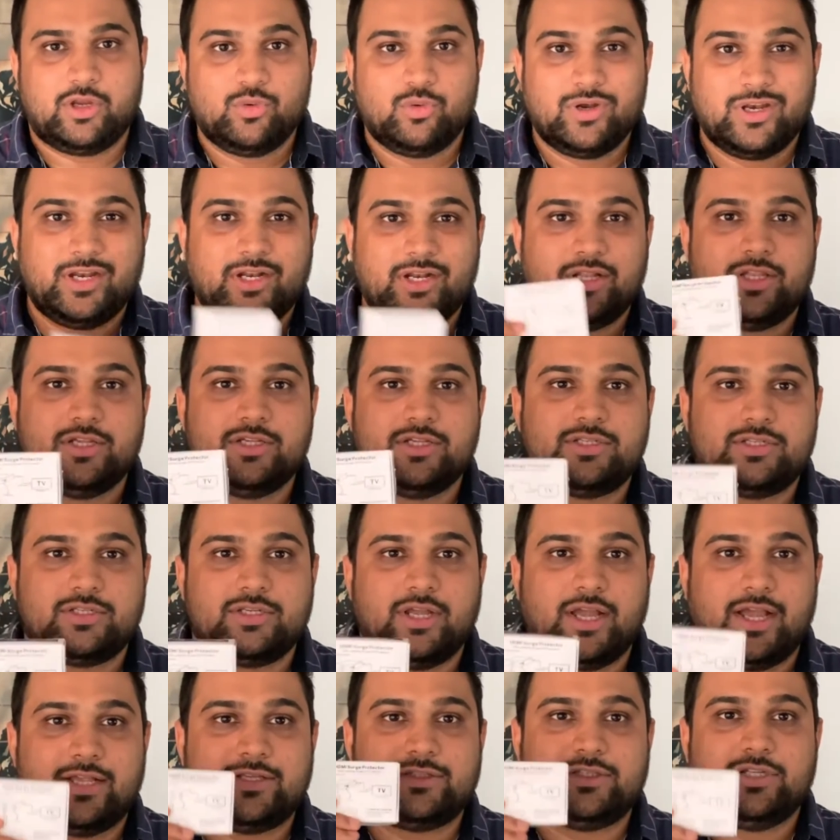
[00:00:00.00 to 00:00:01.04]
You need
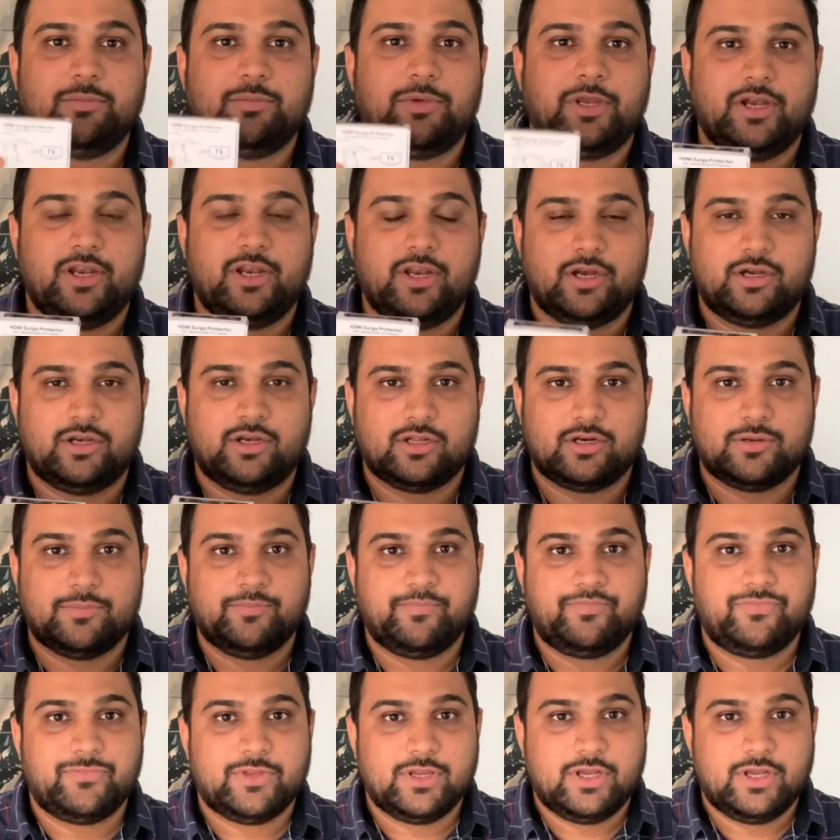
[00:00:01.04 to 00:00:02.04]
this as the mediator.